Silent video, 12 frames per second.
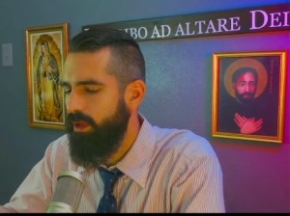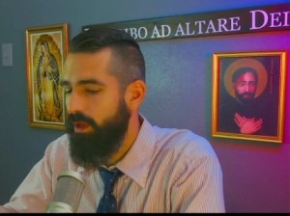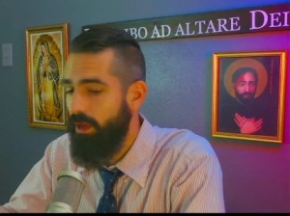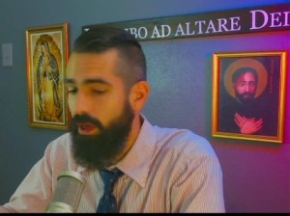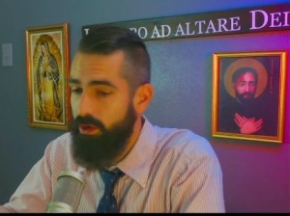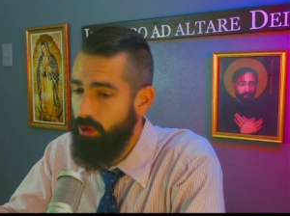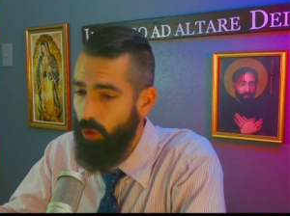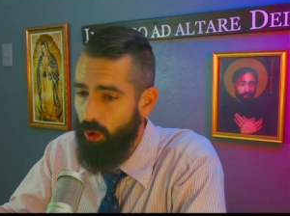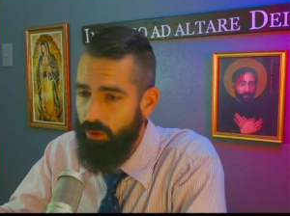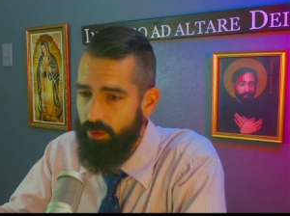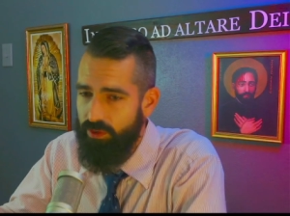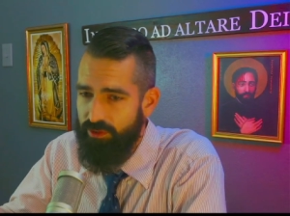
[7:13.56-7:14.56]
And nor
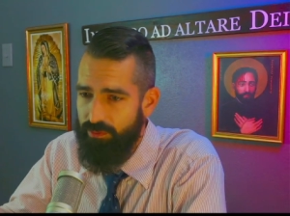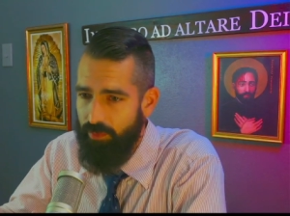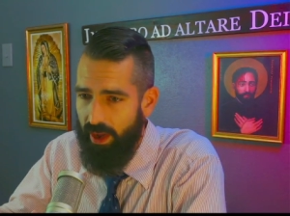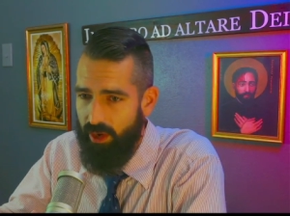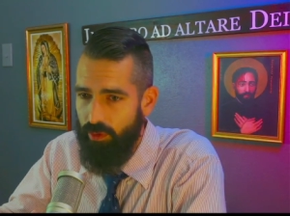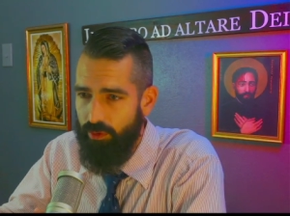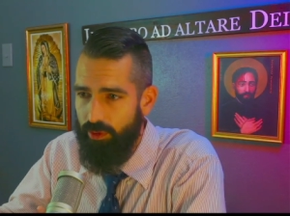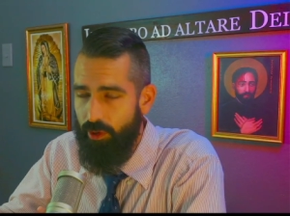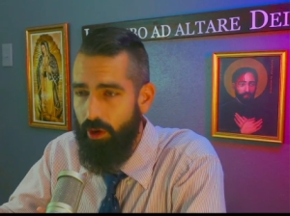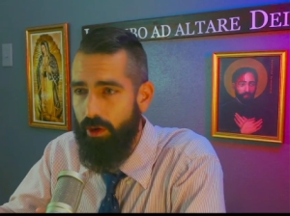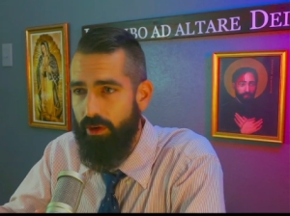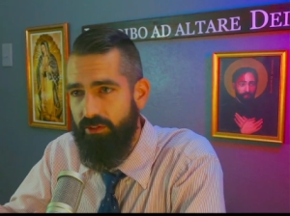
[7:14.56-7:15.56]
was Michael
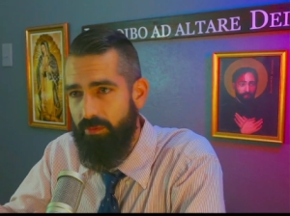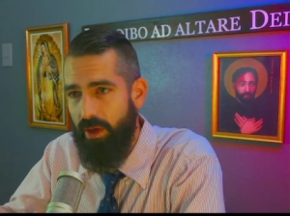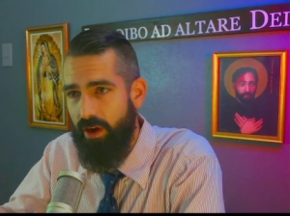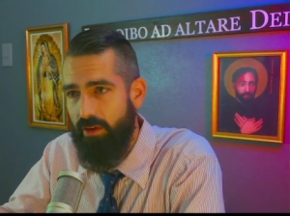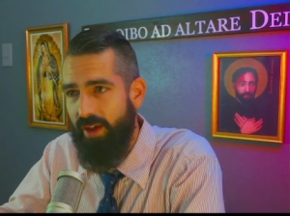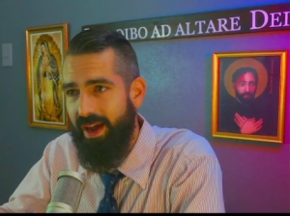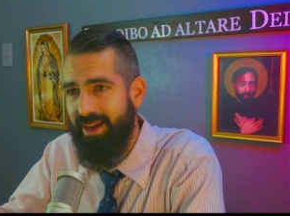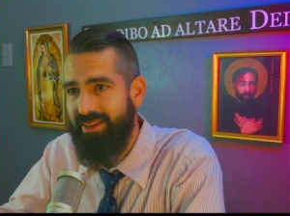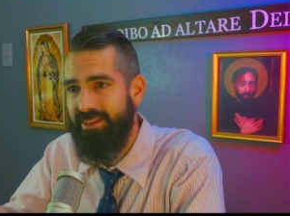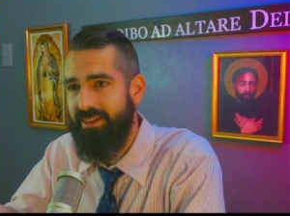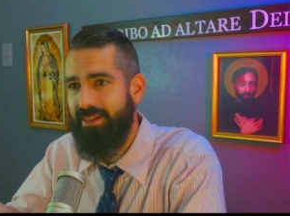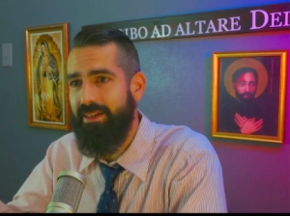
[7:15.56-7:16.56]
III. As a matter of fact,
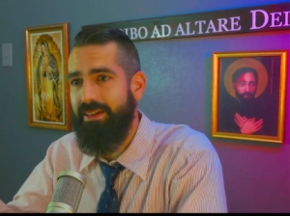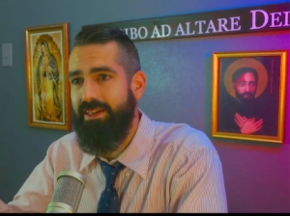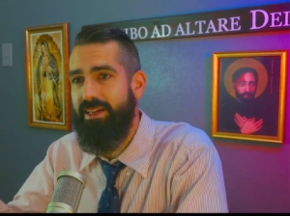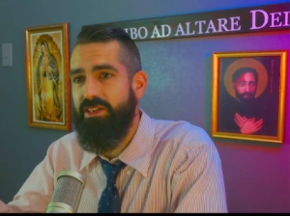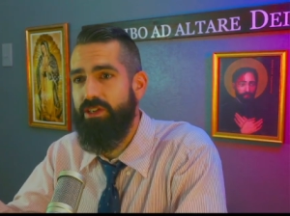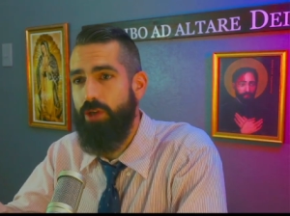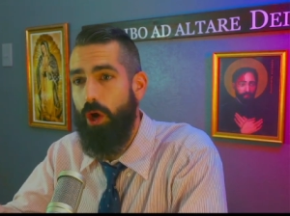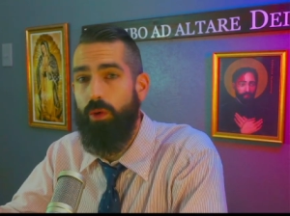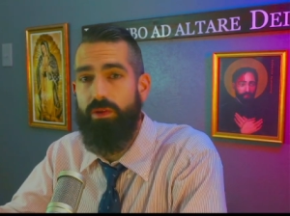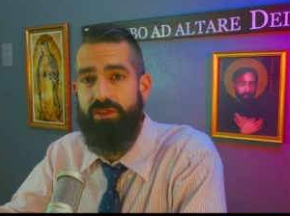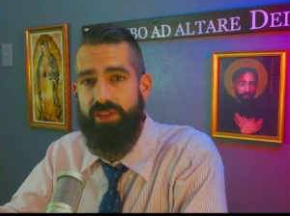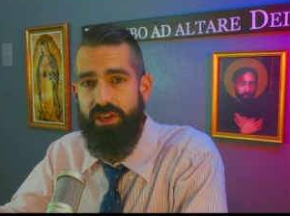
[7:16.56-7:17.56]
uh, he's
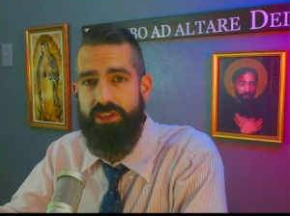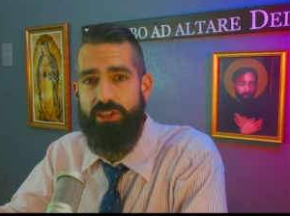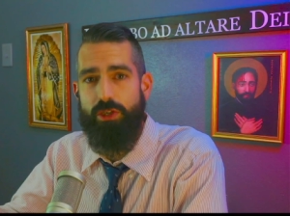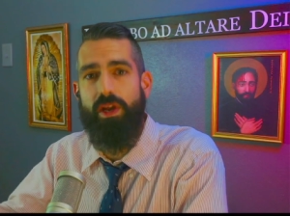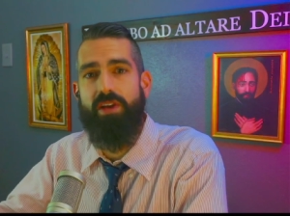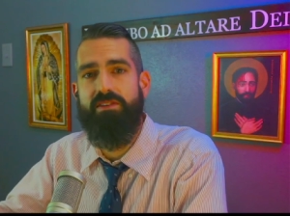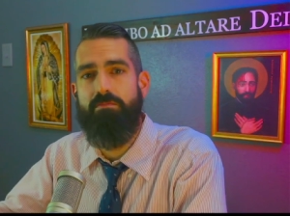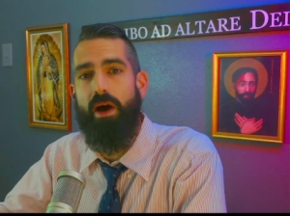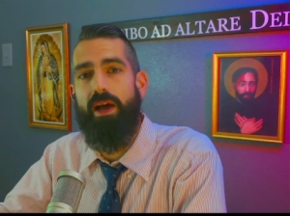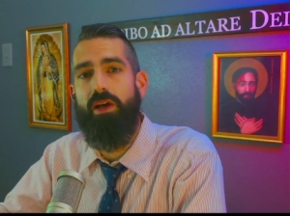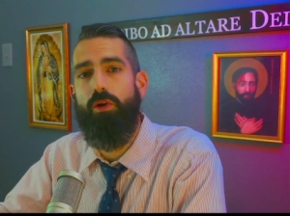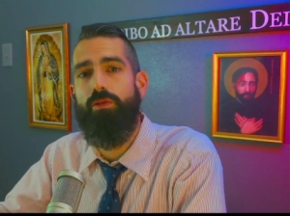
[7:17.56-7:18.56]
known to history as
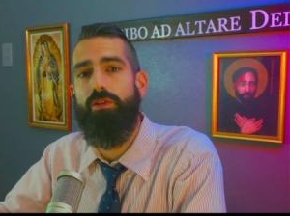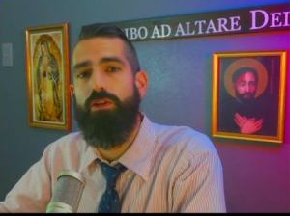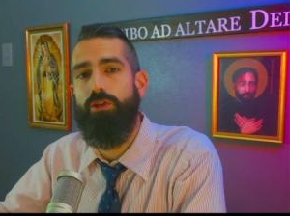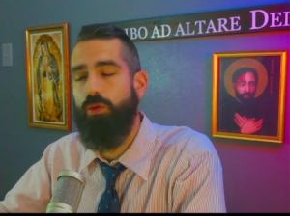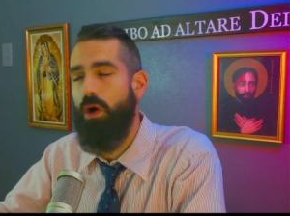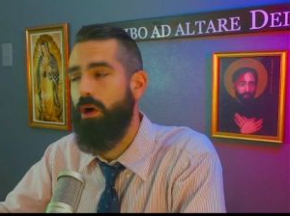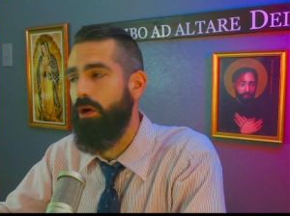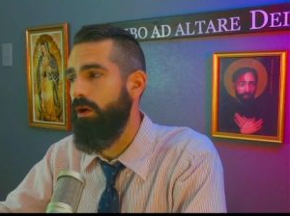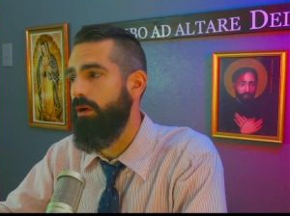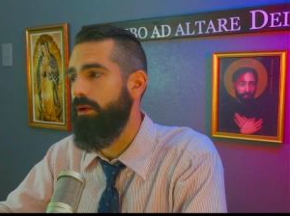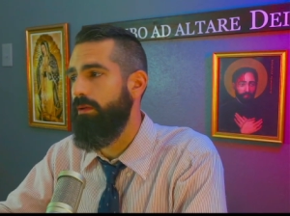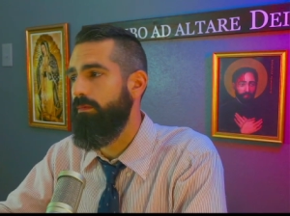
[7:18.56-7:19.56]
Michael the
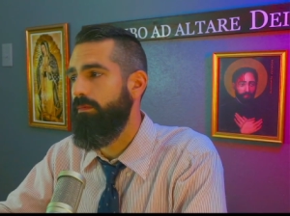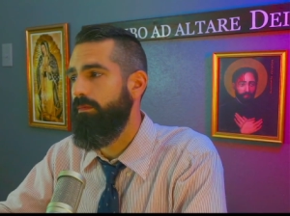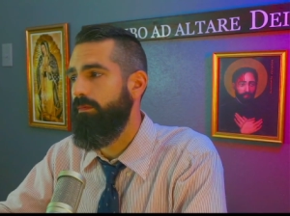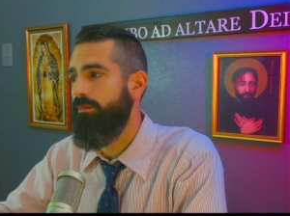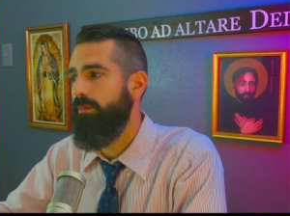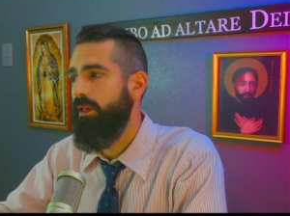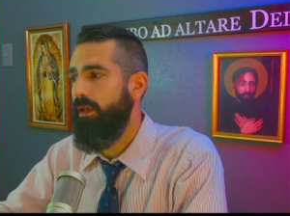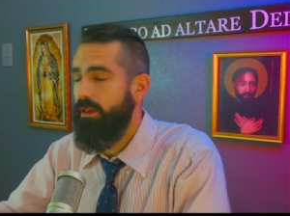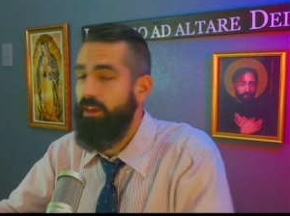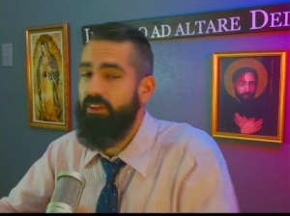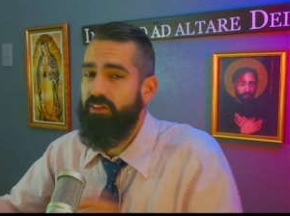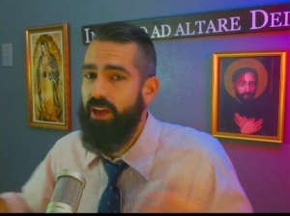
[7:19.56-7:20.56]
Drunkard.
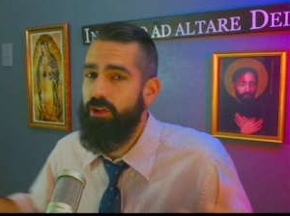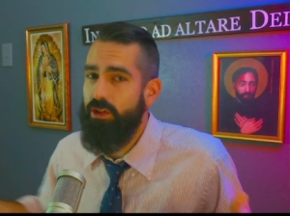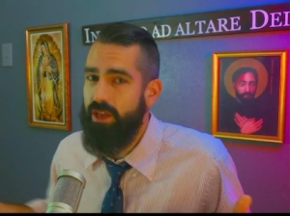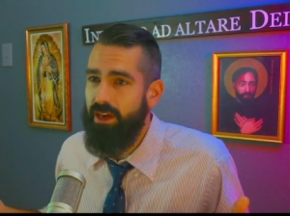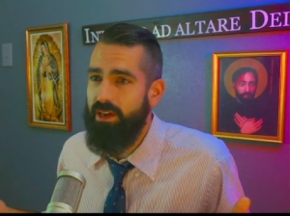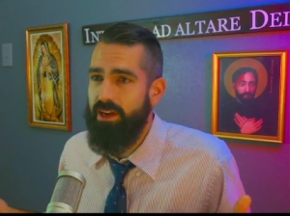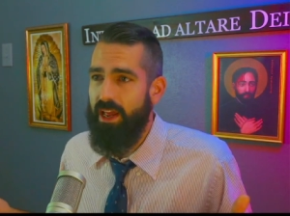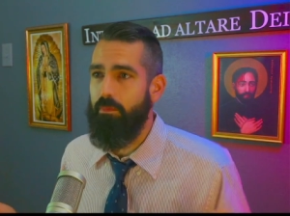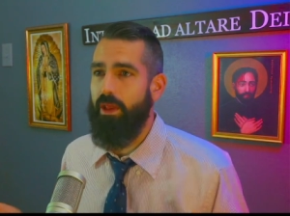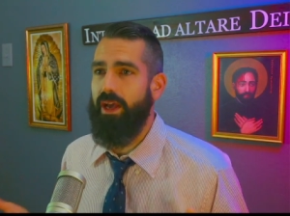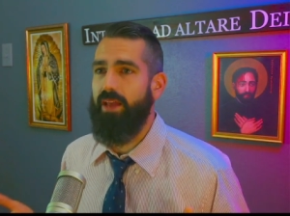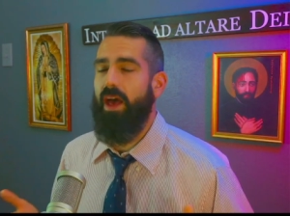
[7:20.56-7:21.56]
This is how you get a name
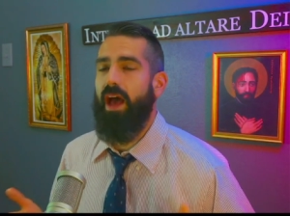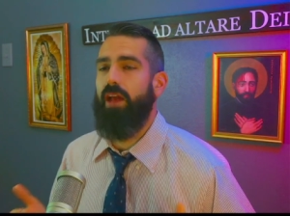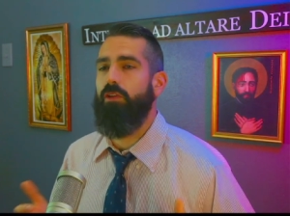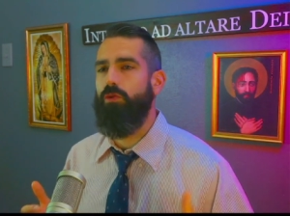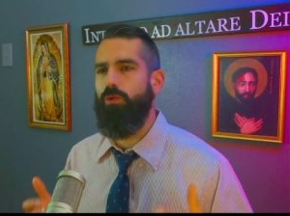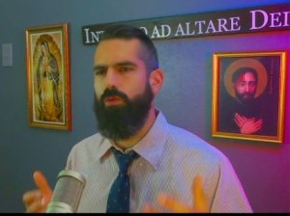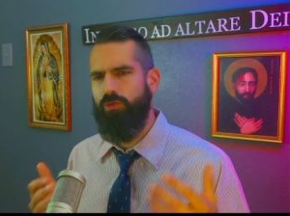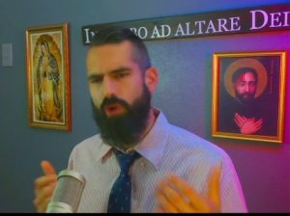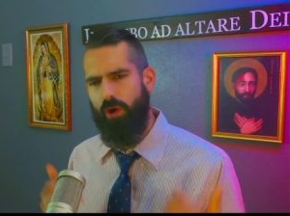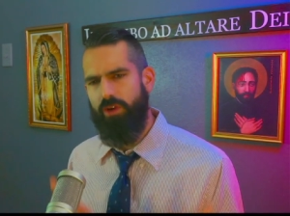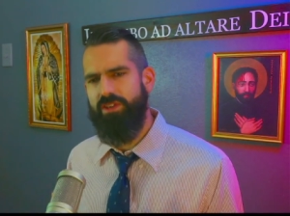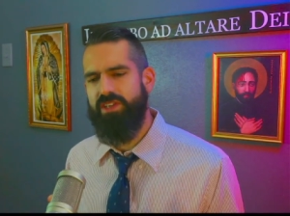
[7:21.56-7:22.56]
like that. You
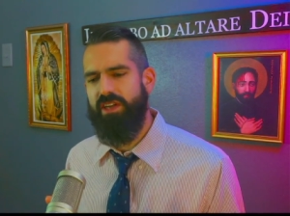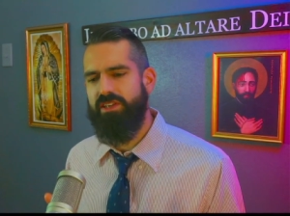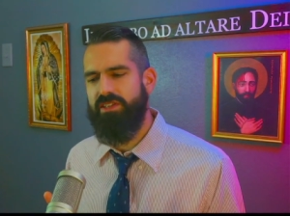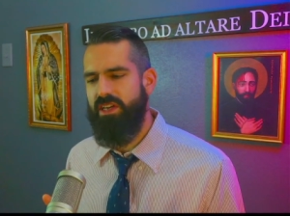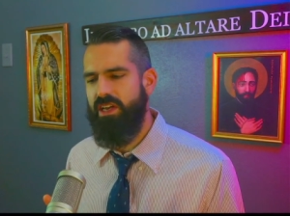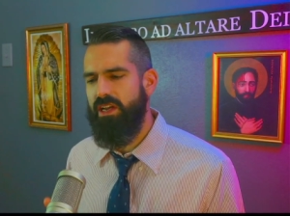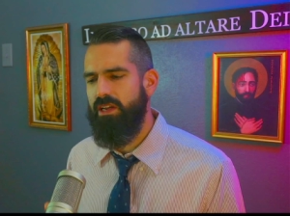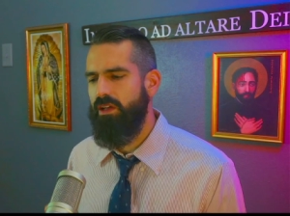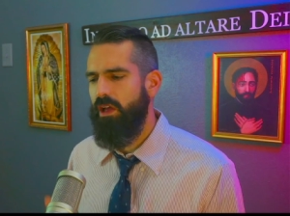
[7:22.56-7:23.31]
turn 16,